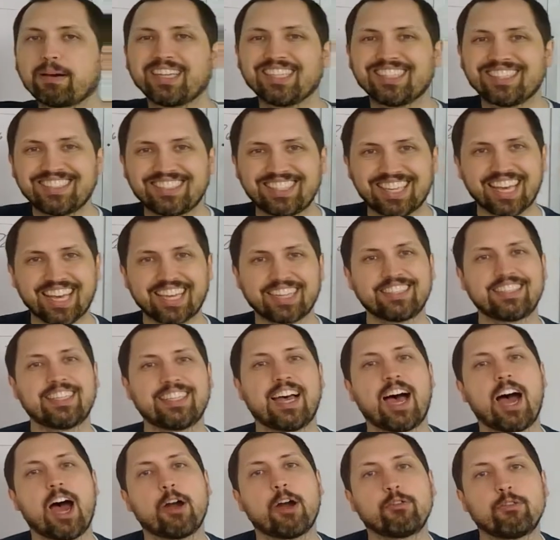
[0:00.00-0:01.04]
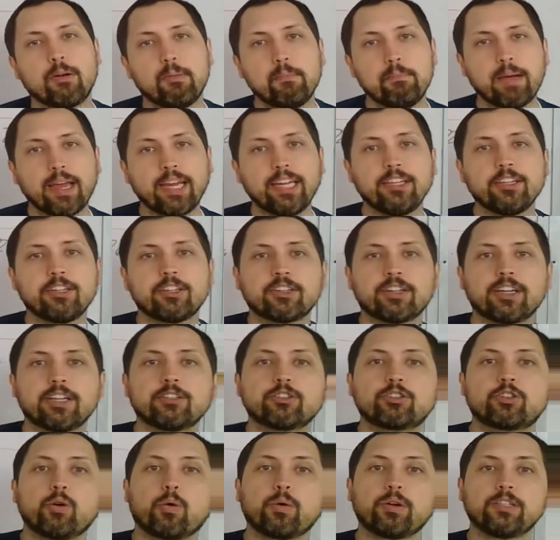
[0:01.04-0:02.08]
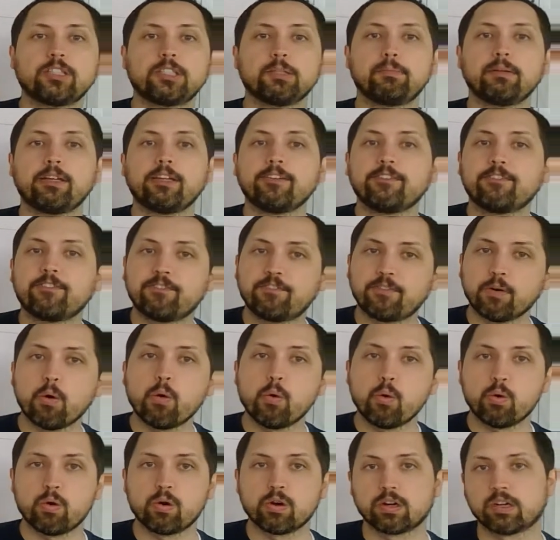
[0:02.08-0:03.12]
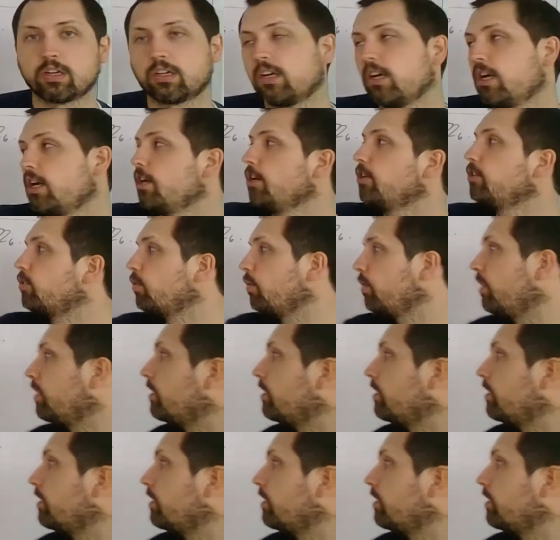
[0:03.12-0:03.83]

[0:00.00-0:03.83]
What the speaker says: by 6, our remainder is going to be 4. So